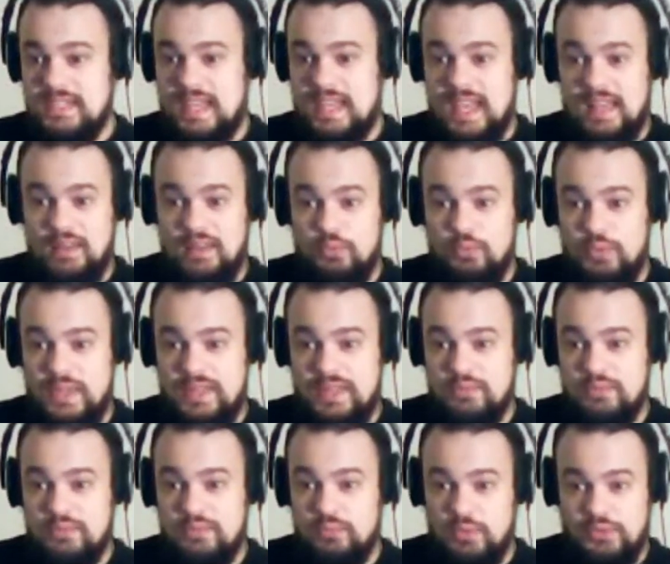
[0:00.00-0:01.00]
but
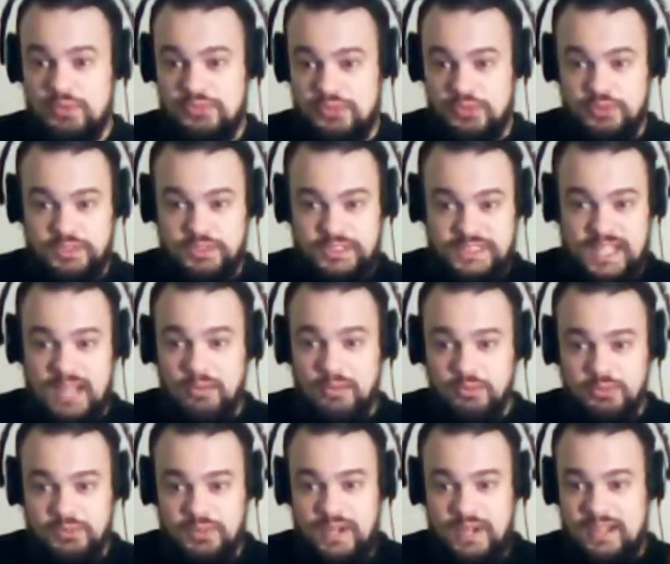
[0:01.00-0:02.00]
Halloween was her
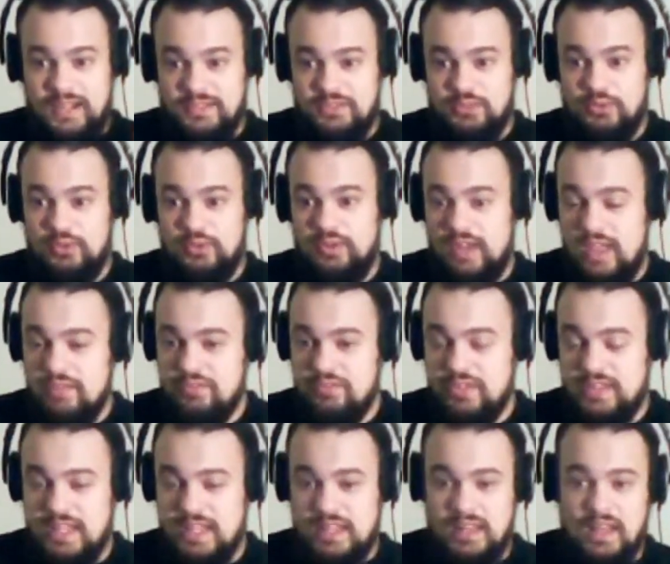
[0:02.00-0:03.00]
soundtrack to her
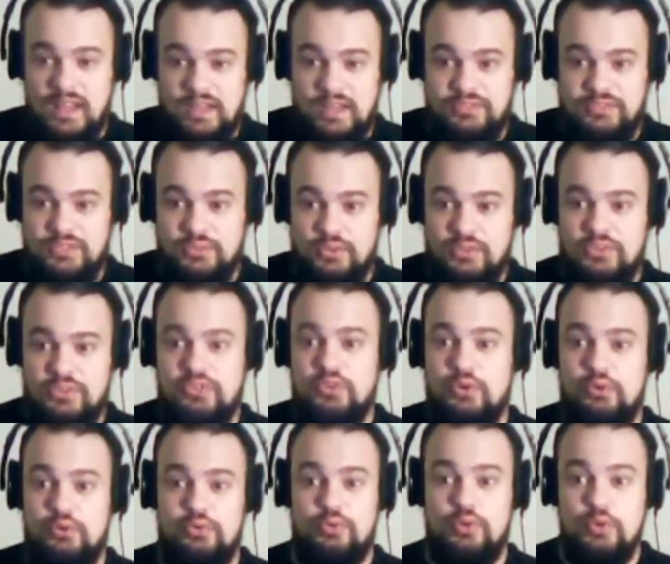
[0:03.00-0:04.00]
everyday life. She was in
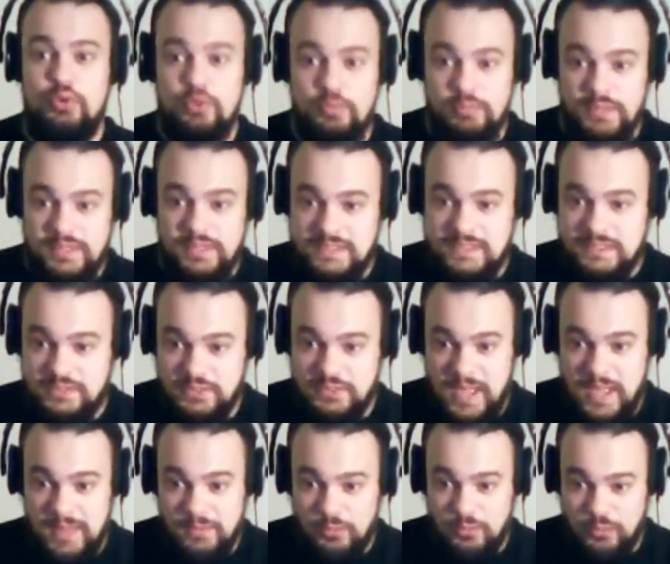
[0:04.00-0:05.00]
her room listening to
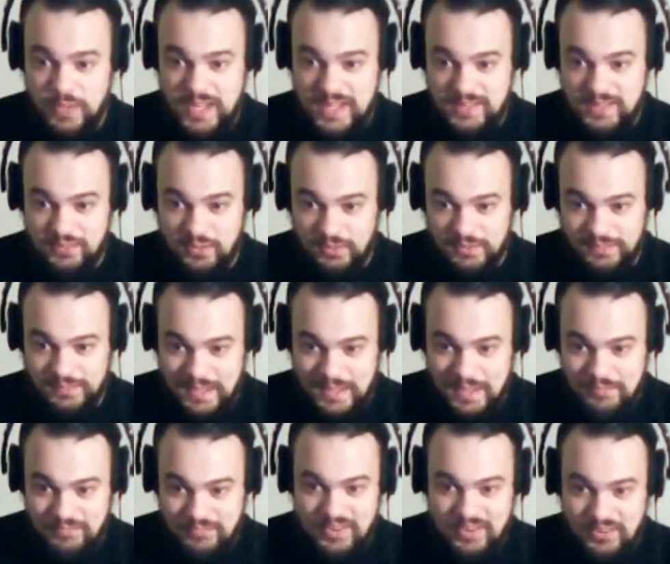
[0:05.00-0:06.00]
Halloween all the time,
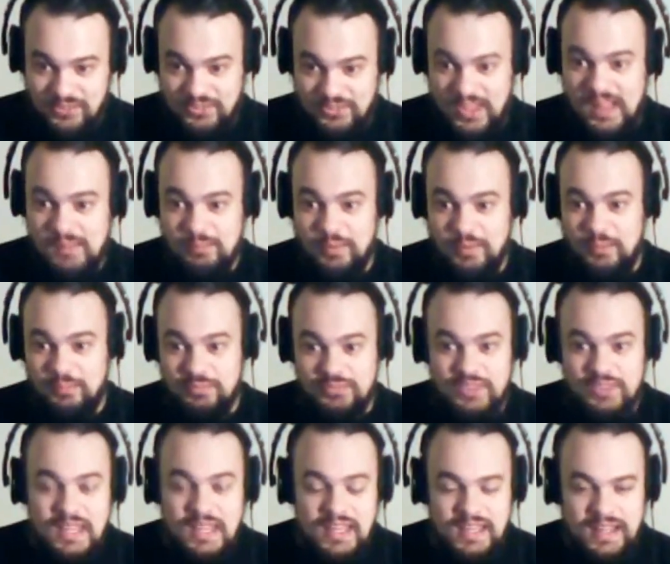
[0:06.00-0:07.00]
various albums.
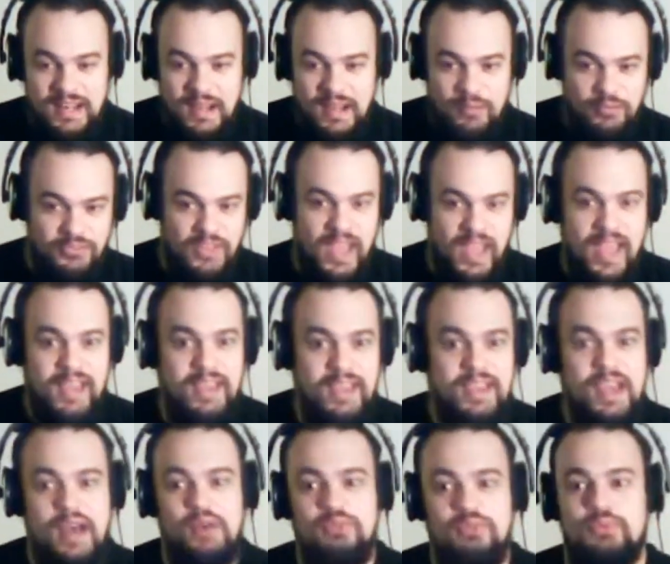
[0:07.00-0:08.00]
And I was hanging
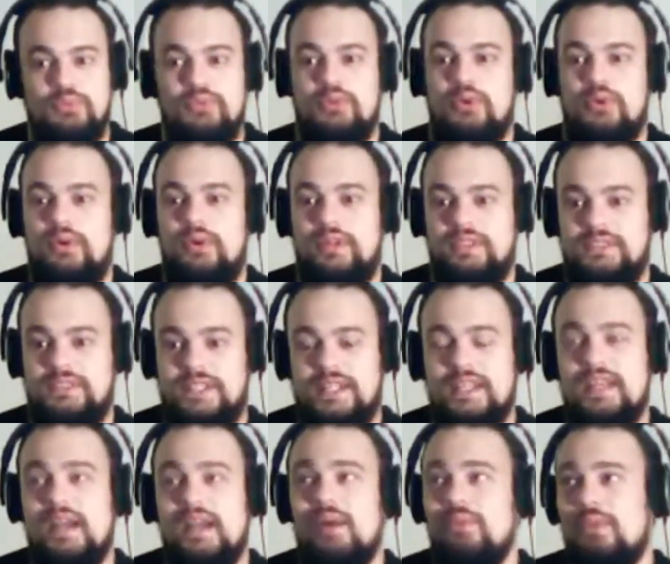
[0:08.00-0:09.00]
out with her and checking
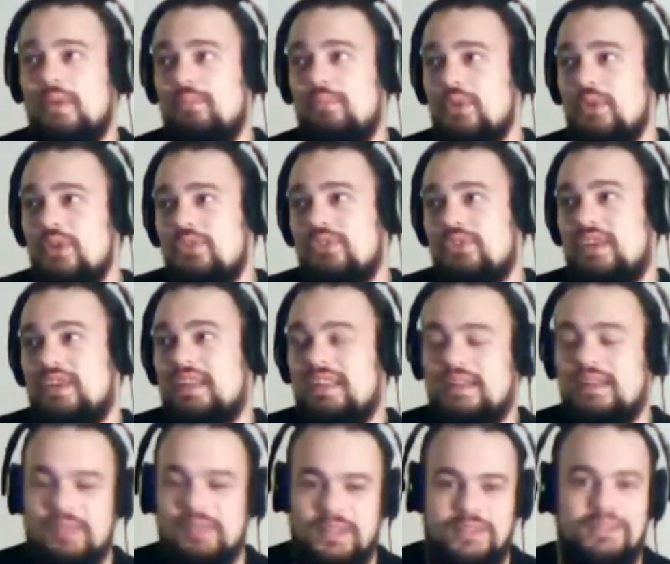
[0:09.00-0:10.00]
out that music, and I'm
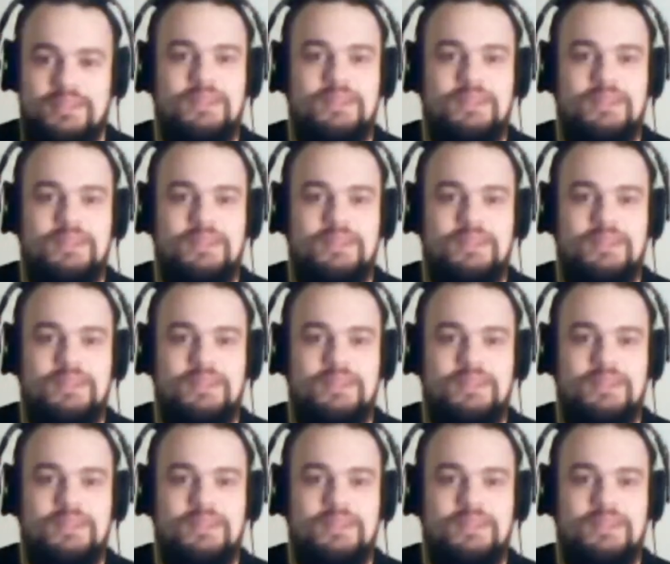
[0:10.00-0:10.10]
like,